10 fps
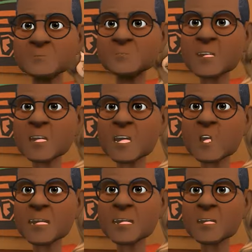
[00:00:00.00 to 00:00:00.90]
When we are
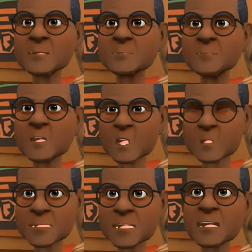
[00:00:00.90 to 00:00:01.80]
younger, we
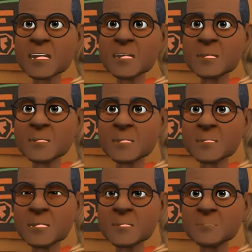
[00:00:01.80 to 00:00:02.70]
all make various
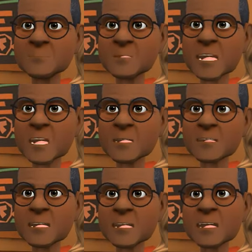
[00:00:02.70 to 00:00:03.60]
choices, without
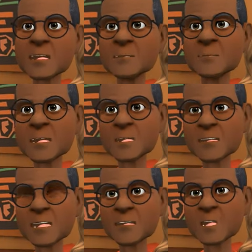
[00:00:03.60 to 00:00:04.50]
having a clear picture
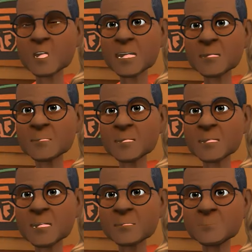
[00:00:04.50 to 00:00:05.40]
of the future in
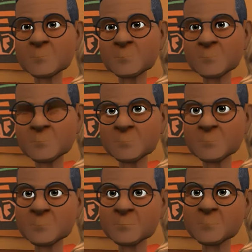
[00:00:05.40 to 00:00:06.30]
mind.
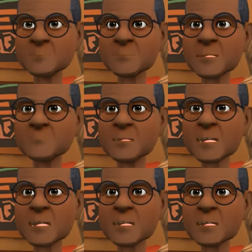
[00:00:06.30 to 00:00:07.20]
Sometimes
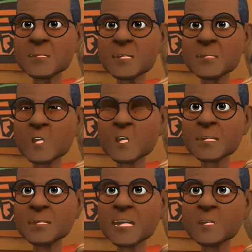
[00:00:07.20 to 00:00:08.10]
these choices haunt
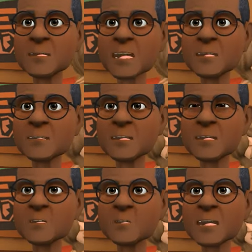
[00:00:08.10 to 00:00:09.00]
us in our midlife and
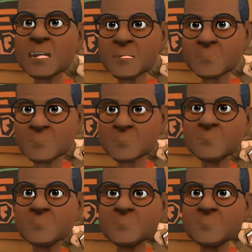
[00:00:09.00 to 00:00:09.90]
old age,
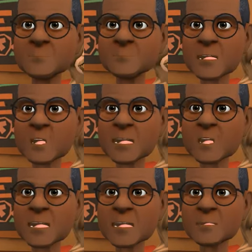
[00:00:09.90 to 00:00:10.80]
and we
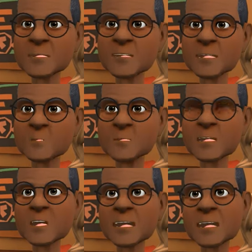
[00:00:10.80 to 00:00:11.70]
wish we could have an
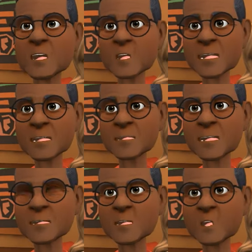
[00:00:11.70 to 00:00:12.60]
opportunity to rewrite
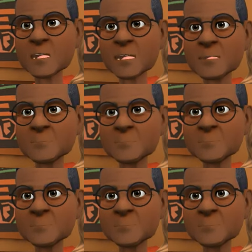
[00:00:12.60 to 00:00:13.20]
the stories.